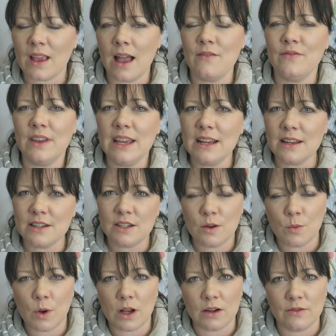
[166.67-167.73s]
And the English
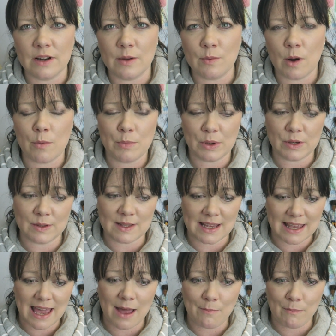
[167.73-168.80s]
it'll work really well because they
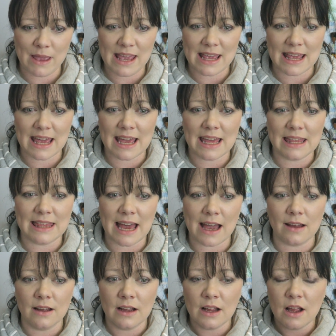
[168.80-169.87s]
can make it
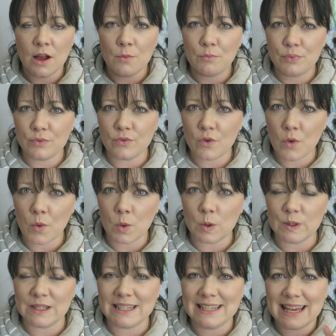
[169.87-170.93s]
that
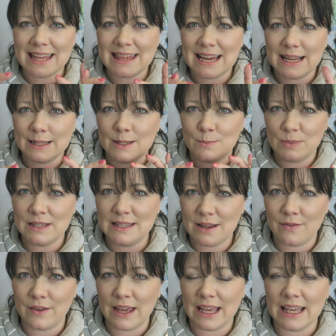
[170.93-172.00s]
broad yet that
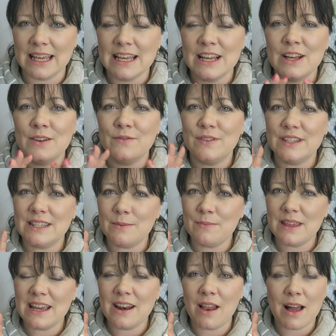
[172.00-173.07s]
specific. For
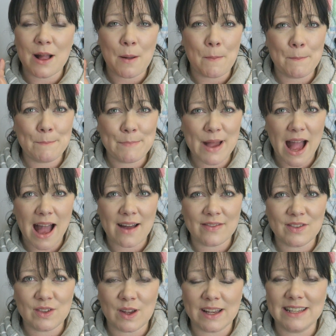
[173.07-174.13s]
something like
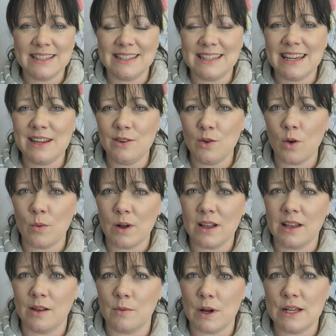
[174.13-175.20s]
maths, I can see it not
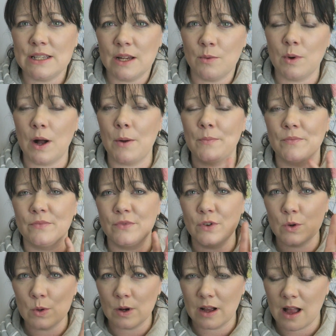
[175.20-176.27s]
working quite so well
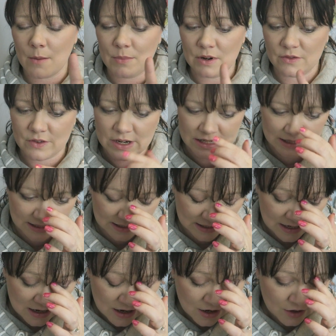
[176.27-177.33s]
for a couple of reasons.
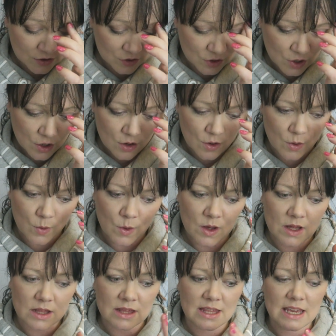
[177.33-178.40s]
Two,
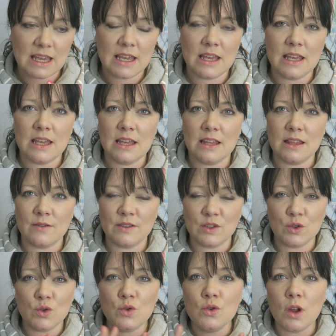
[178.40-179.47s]
the there is
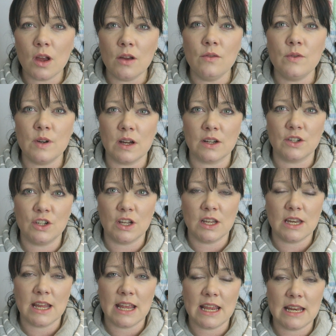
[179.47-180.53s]
no
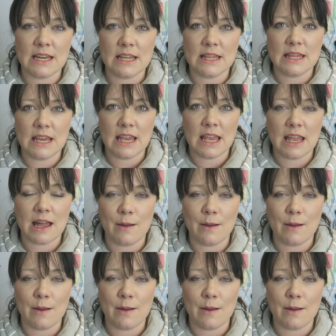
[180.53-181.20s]
reduction in the